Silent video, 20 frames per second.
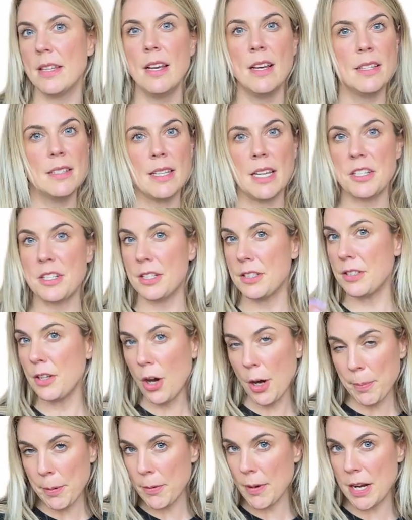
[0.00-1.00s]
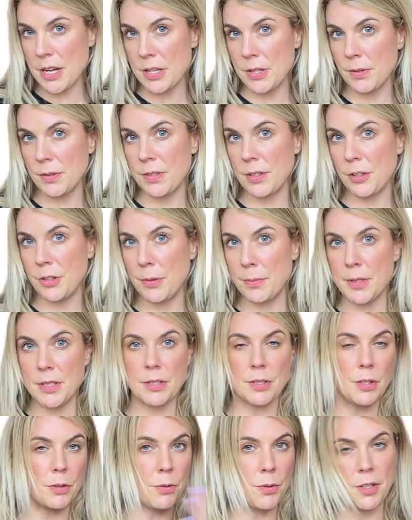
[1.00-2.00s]
such as operational
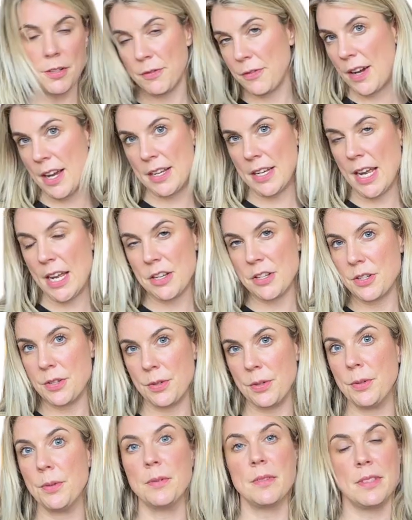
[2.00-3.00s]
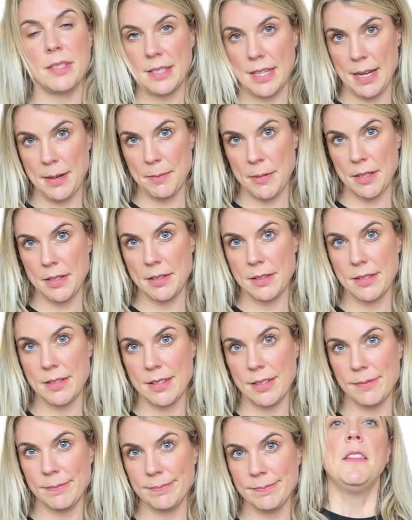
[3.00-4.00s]
documents through to financial statements.